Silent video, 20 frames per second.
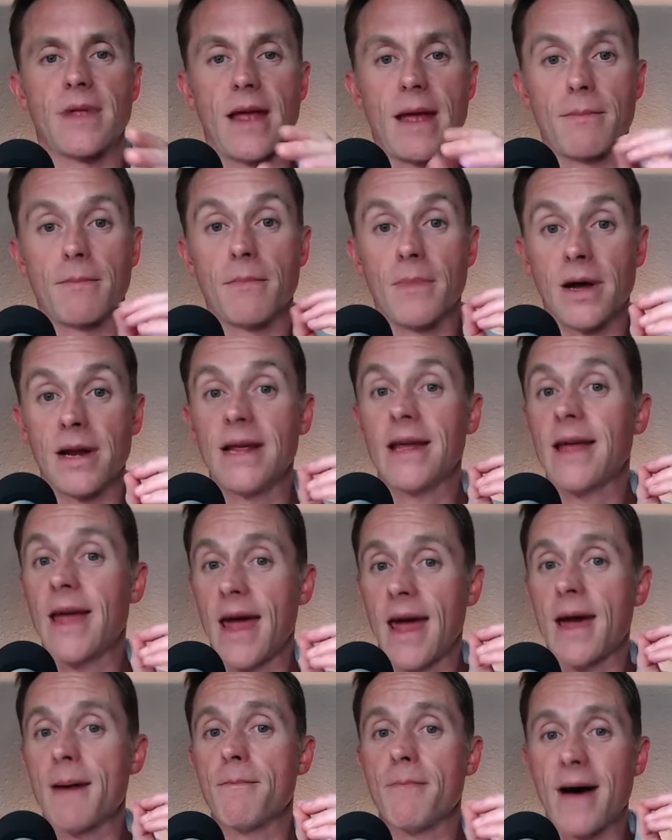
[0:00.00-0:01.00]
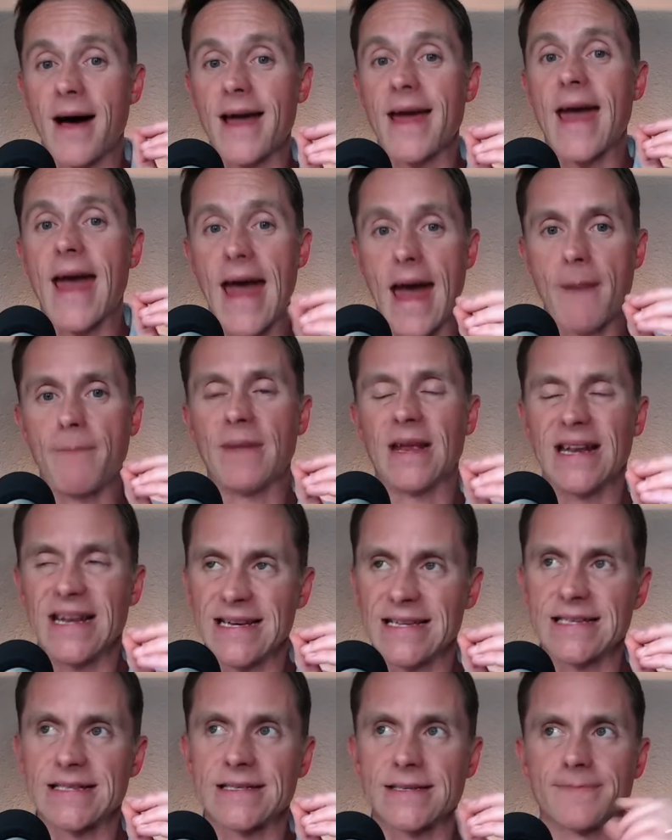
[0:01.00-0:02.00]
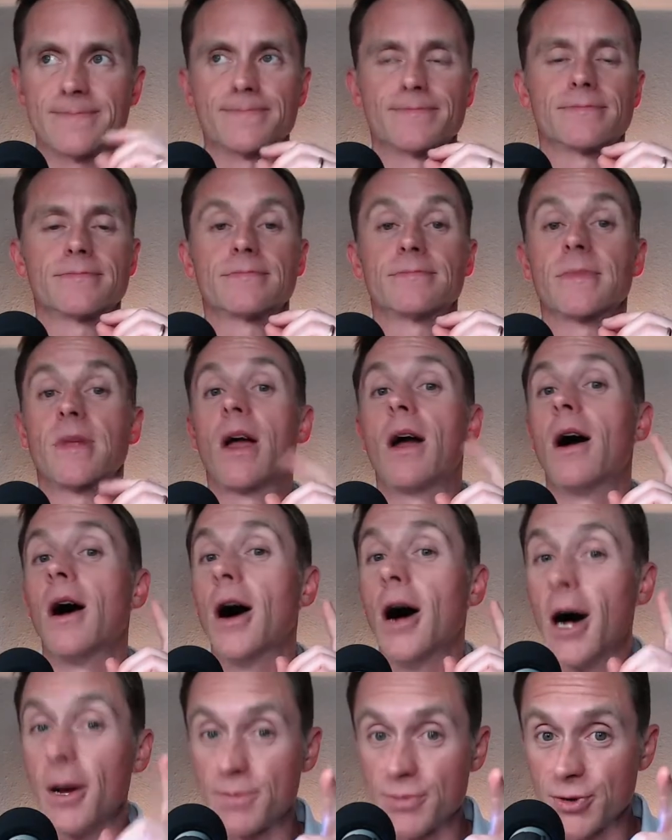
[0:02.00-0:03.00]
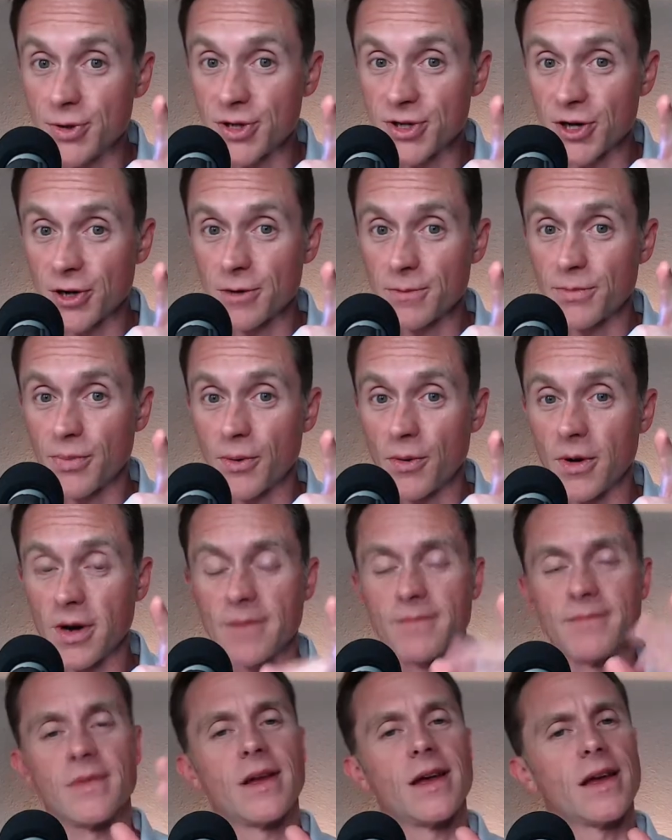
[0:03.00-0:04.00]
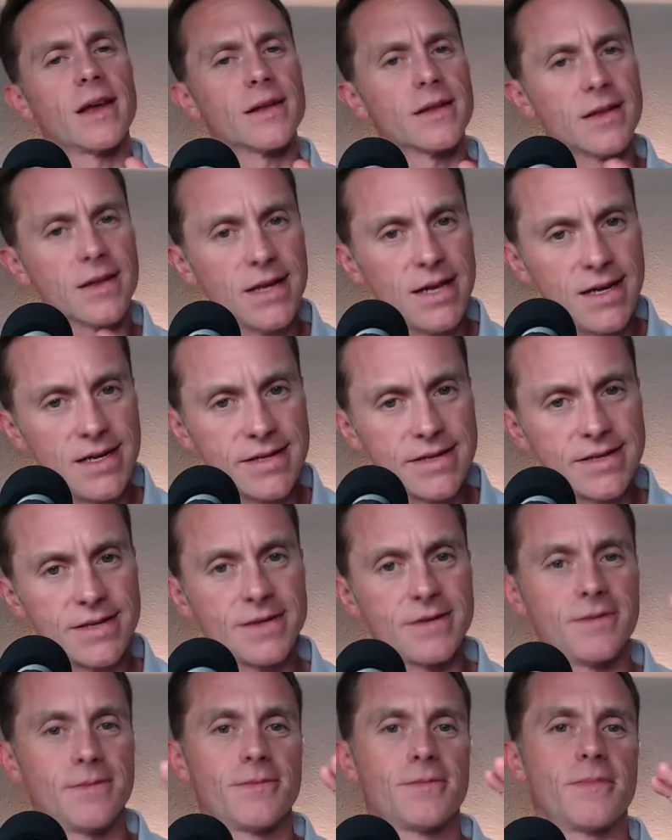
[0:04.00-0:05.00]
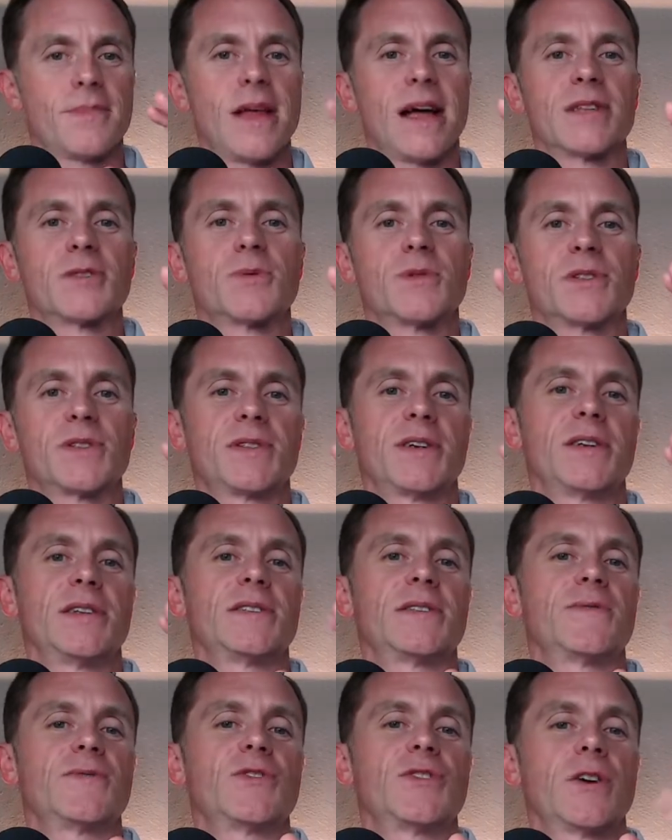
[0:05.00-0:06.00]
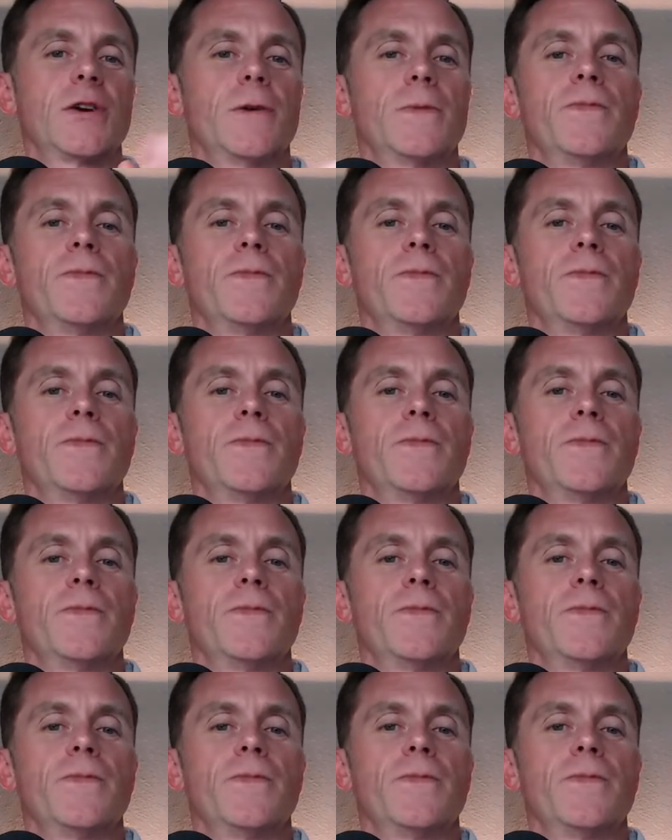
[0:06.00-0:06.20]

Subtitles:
Money can buy happiness up to a certain point. At least that's what studies have shown.